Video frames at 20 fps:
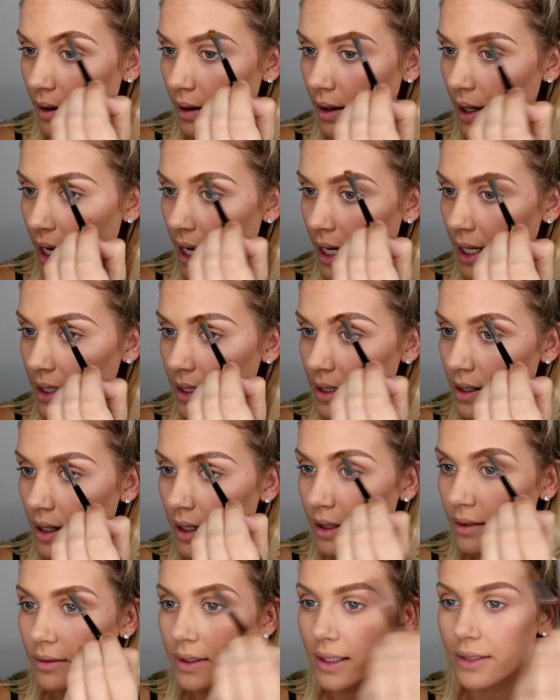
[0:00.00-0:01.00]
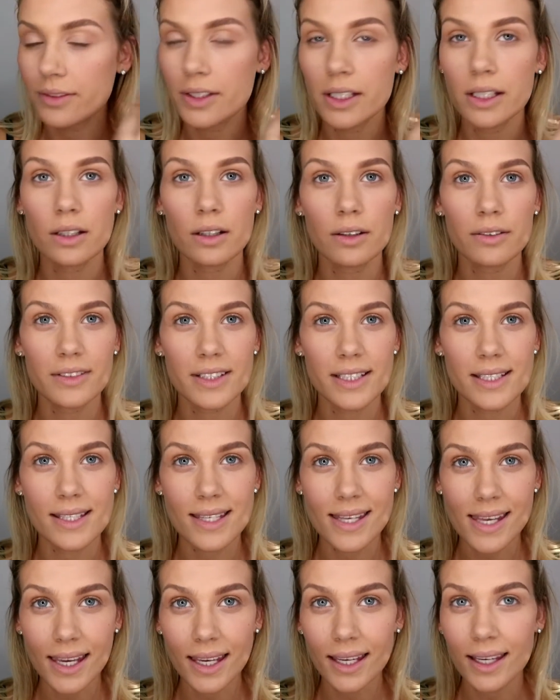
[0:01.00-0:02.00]
And it's kind of lifting it off the
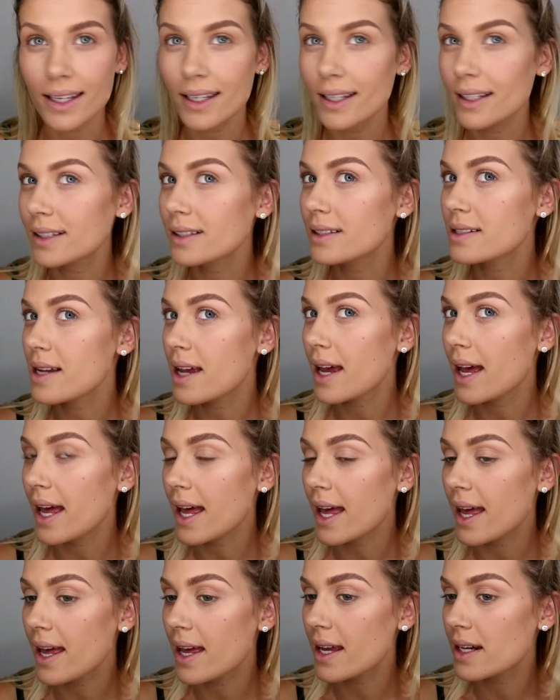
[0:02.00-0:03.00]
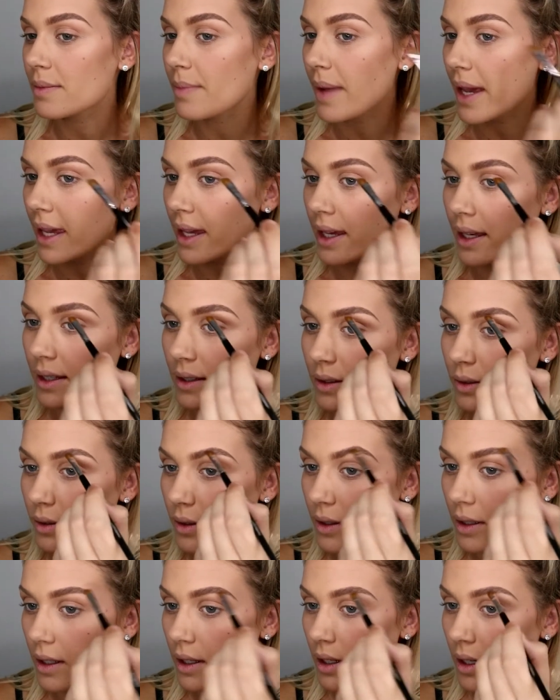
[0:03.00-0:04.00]
skin and making it
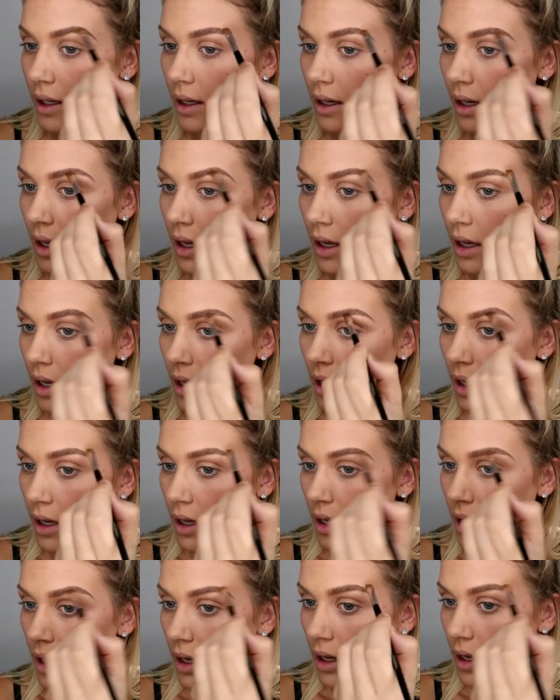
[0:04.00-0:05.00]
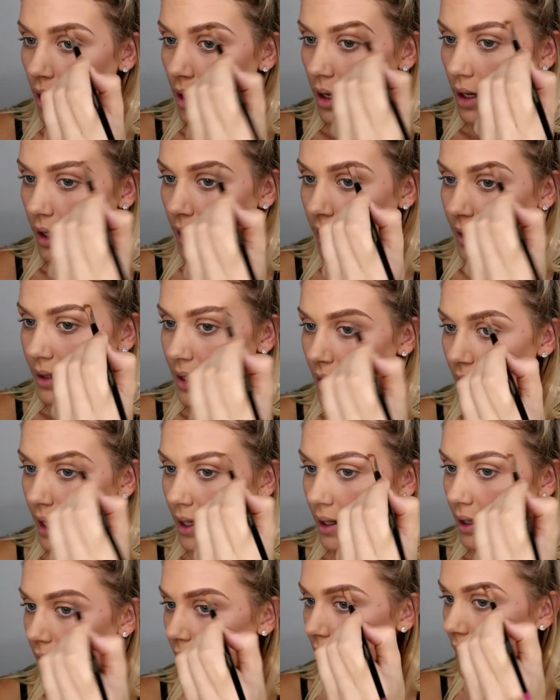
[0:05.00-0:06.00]
look
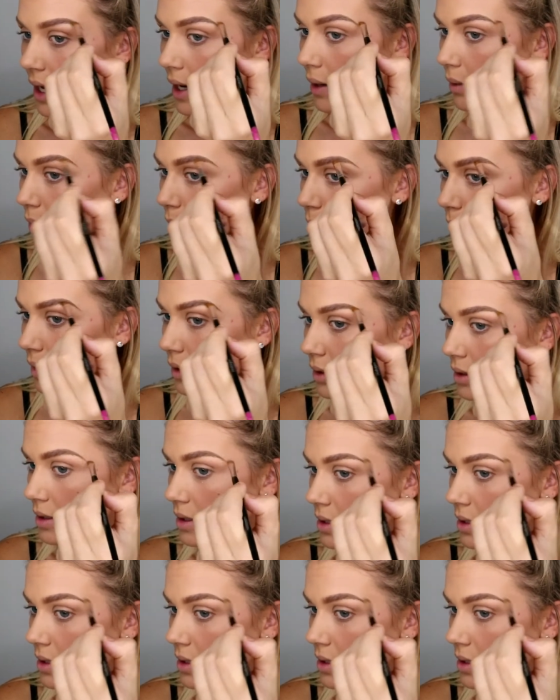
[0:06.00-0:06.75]
exactly how I want.